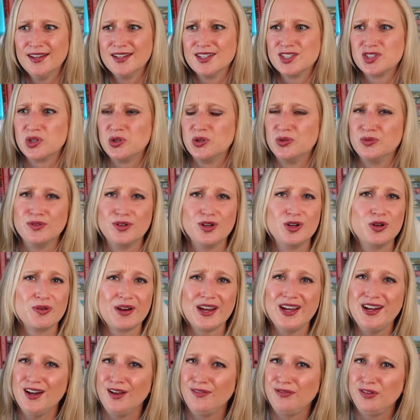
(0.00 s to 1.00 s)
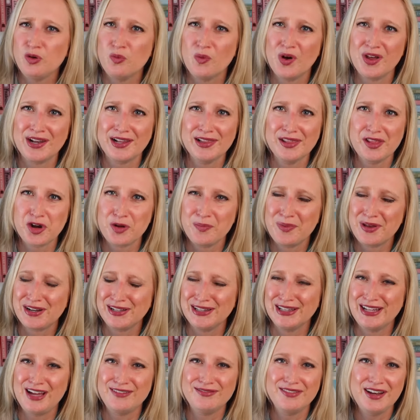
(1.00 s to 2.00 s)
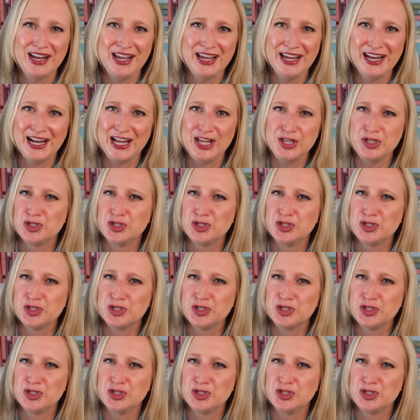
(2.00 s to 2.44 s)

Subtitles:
So great if you want a little bit of levity